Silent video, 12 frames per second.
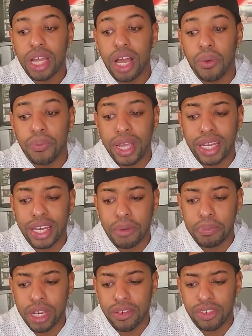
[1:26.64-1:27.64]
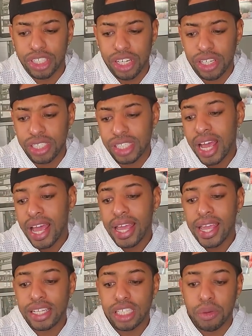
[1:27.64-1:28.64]
A week later, Peter returns.
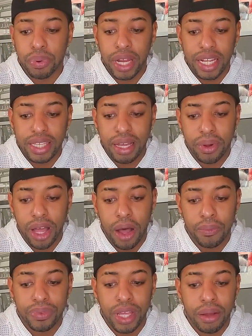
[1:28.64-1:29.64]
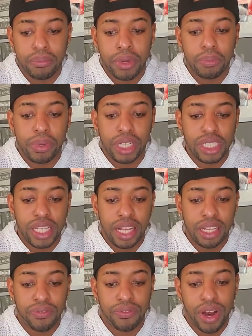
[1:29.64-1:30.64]
He has a plan that will help them be
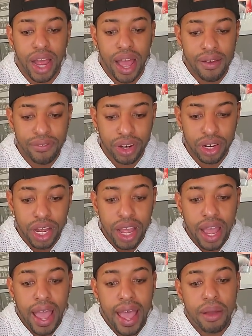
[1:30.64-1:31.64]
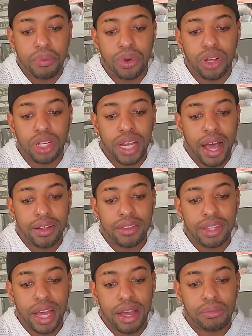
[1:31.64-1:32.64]
together forever and will allow
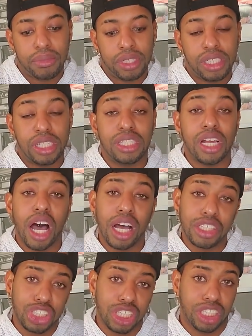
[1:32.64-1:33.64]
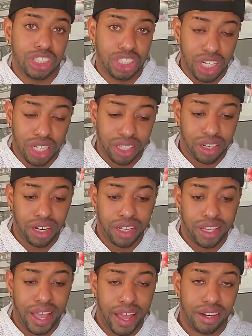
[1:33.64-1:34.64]
them to touch each other
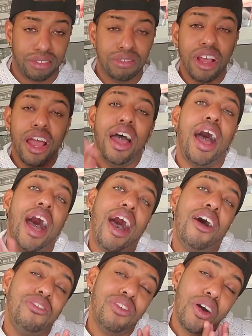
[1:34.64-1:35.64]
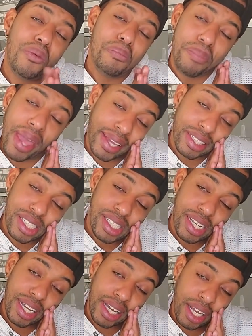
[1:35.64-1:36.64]
again. How
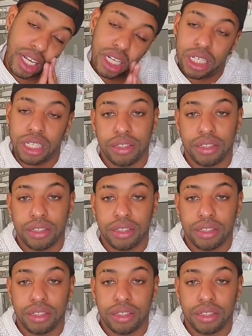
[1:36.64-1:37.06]
romantic.